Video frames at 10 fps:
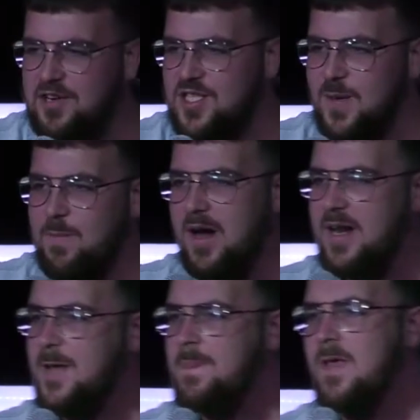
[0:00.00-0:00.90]
for
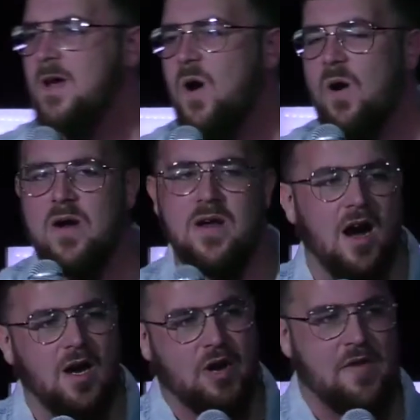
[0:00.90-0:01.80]
somebody or
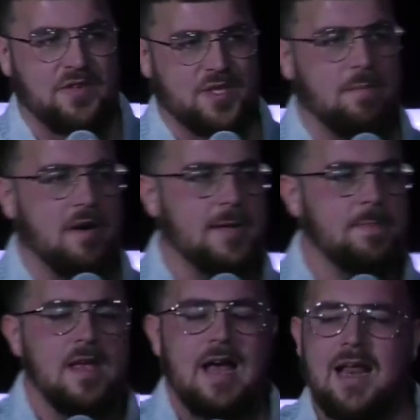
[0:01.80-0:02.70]
not great for somebody.
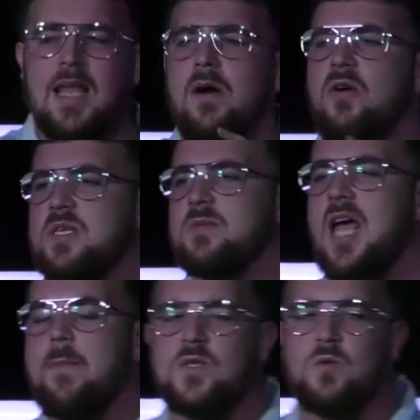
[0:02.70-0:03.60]
And I think about Christmas time